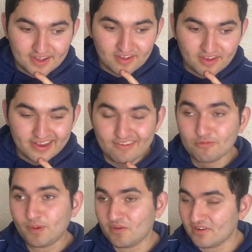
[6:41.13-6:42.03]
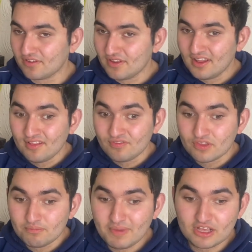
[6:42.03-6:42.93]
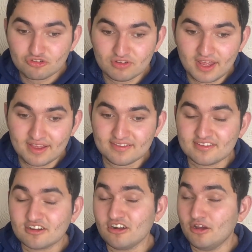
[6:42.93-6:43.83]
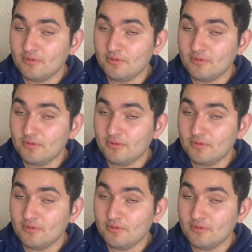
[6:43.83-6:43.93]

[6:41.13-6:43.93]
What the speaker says: He would probably want to make sure that his club